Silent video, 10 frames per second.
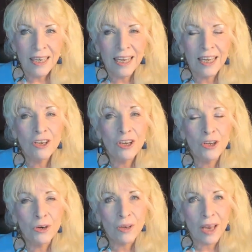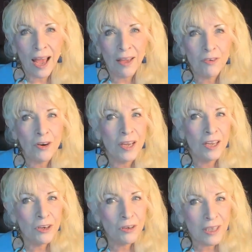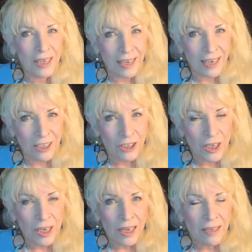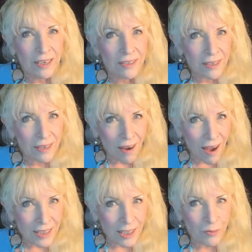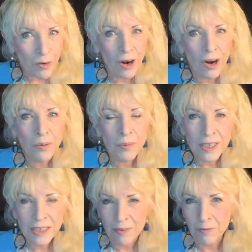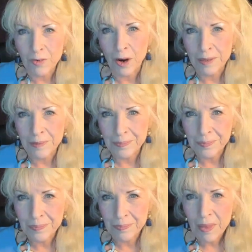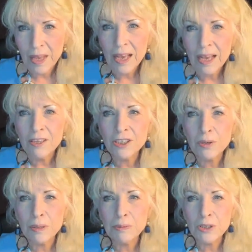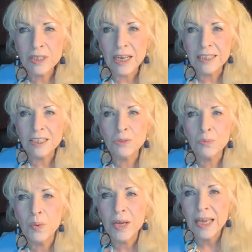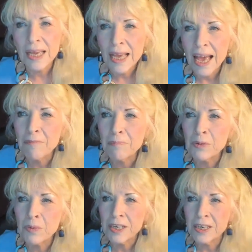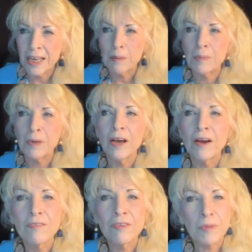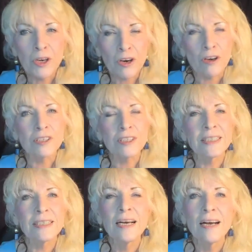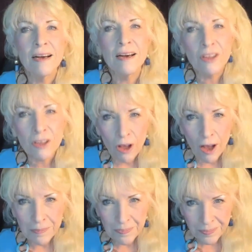in your life or in your lineage, there's a cause for it, a reason for it. The scripture tells us we have been redeemed from the curse of the law.